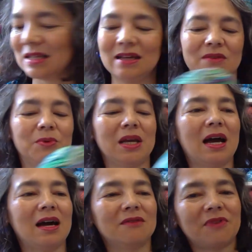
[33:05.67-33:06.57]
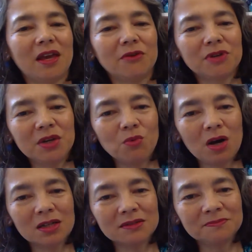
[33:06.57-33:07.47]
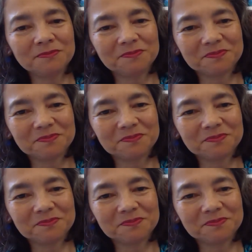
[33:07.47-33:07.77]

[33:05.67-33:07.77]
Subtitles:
then we have a green one